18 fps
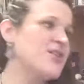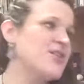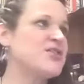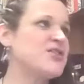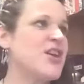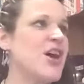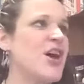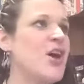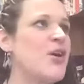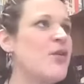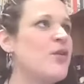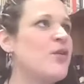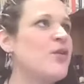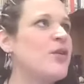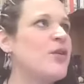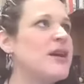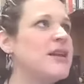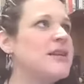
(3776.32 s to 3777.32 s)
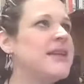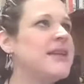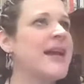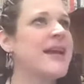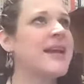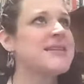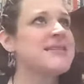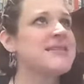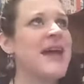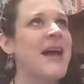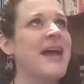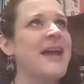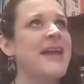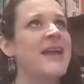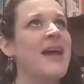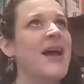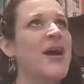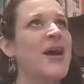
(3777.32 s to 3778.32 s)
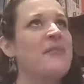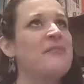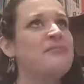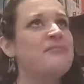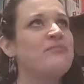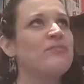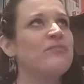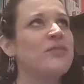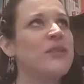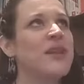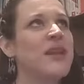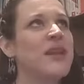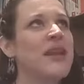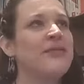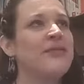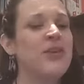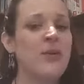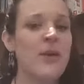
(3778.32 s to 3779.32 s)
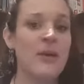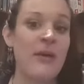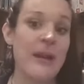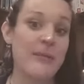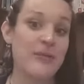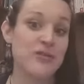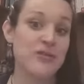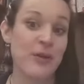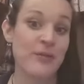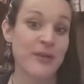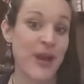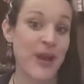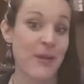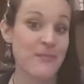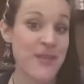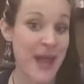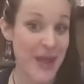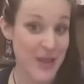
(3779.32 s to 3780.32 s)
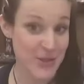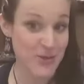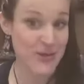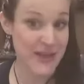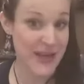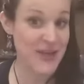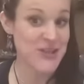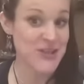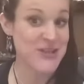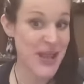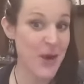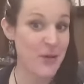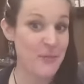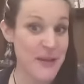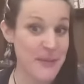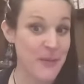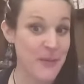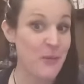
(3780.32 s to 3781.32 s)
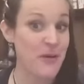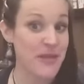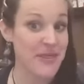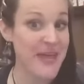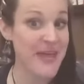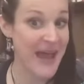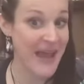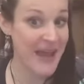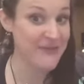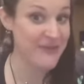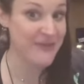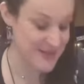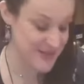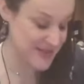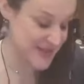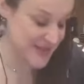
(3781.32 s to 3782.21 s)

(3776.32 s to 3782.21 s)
So like I say, if you were able to overcome that, you could actually help people with that if that's a